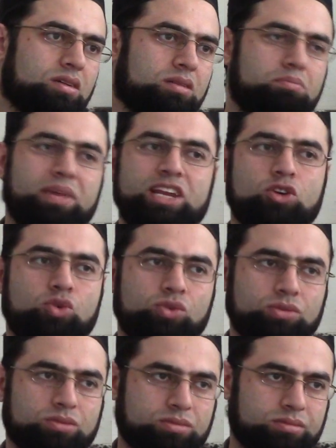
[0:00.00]

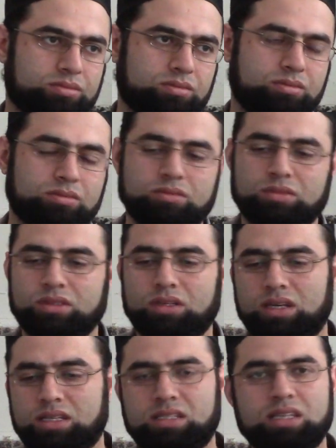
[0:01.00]
Minhu.
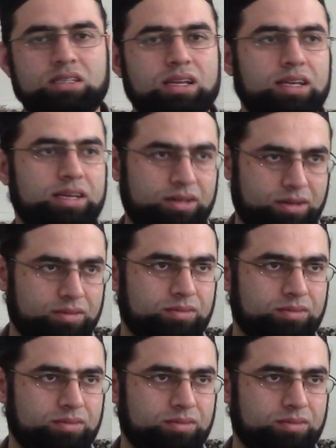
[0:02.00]
Is this clear?